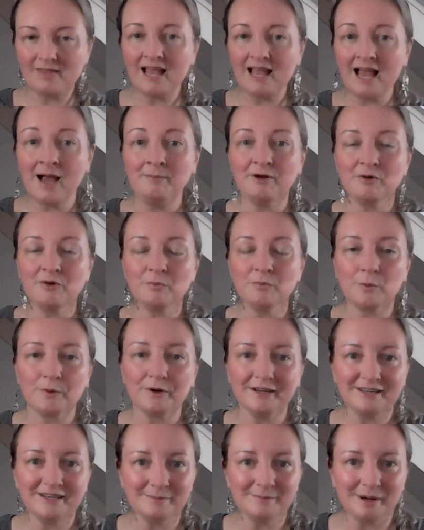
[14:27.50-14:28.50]
I'm not
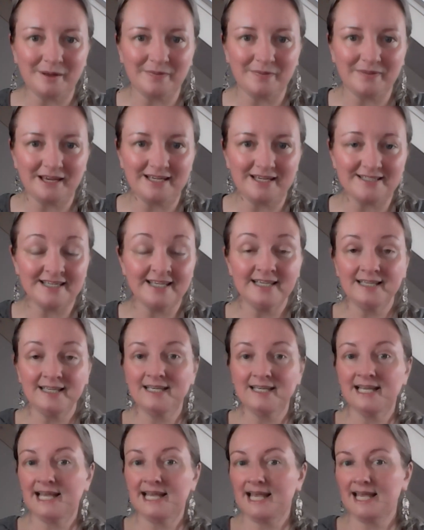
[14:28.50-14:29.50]
worried about that.
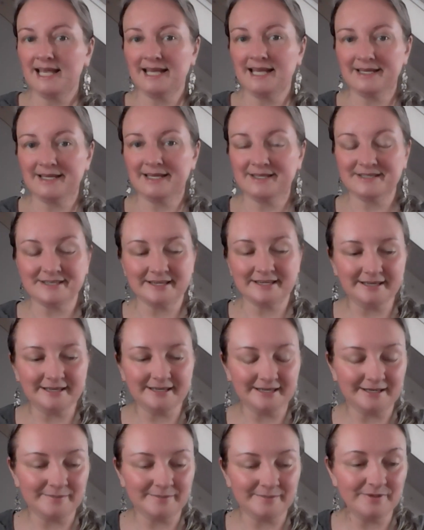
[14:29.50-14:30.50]
And
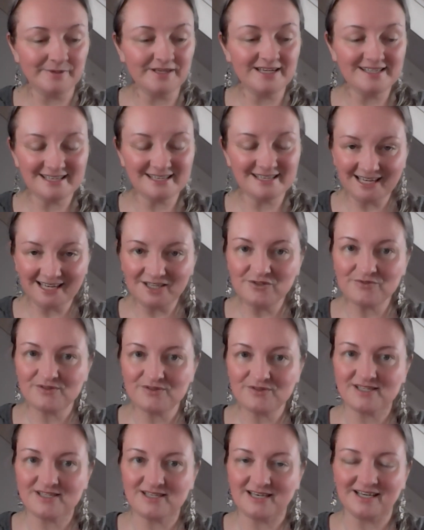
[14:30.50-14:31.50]
but it's
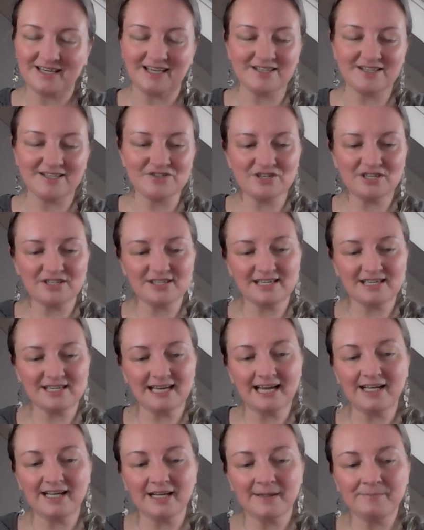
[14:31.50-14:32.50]
interesting. And she's
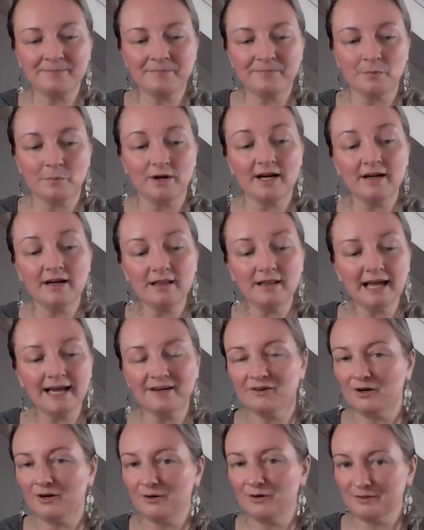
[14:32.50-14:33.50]
like, well, I
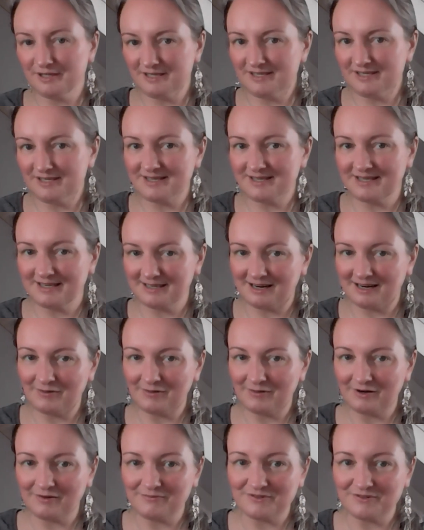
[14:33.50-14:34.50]
noticed in our
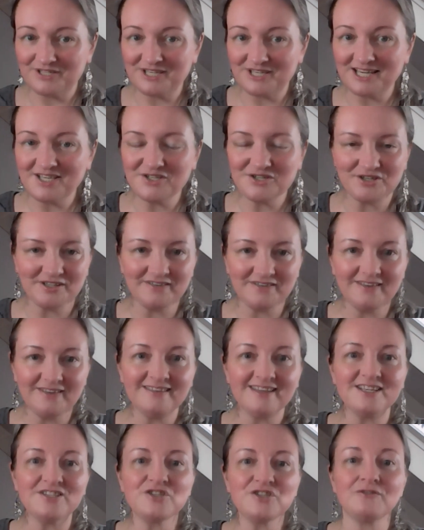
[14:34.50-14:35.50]
conversation
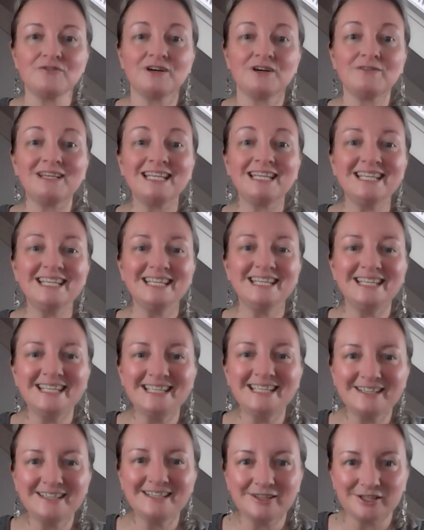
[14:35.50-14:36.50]
that you're very
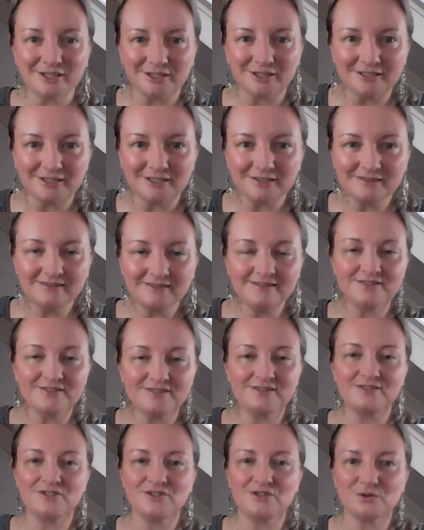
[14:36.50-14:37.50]
eager
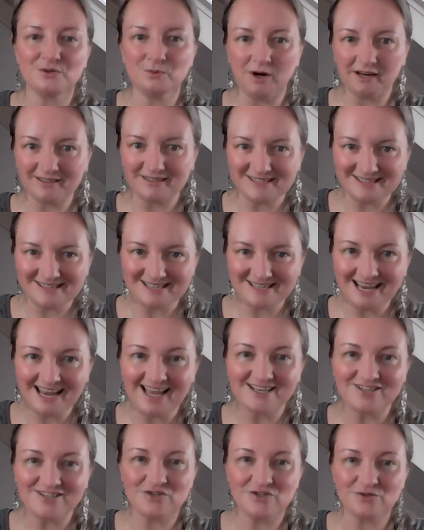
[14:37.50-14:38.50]
to
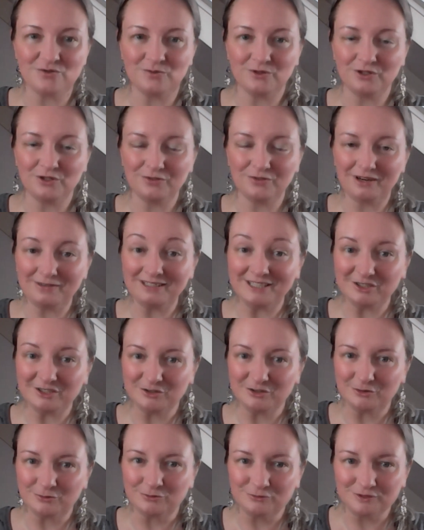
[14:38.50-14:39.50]
understand. So you're very
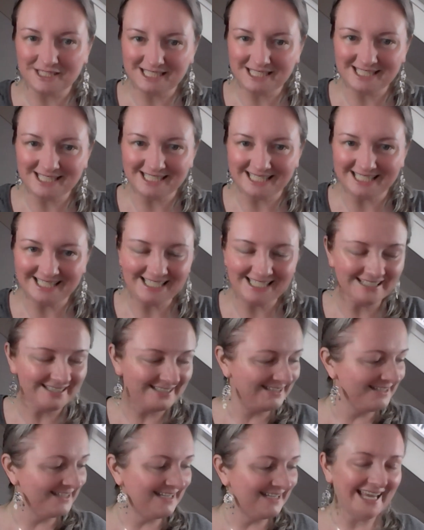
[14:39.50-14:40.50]
greedy
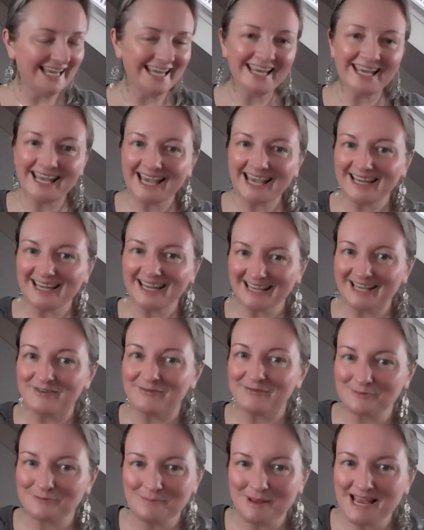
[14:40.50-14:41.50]
in getting
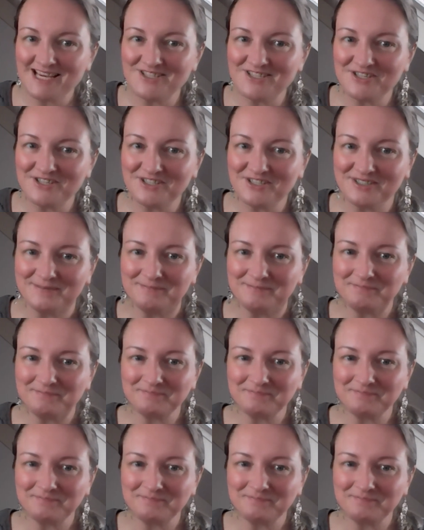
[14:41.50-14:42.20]
information.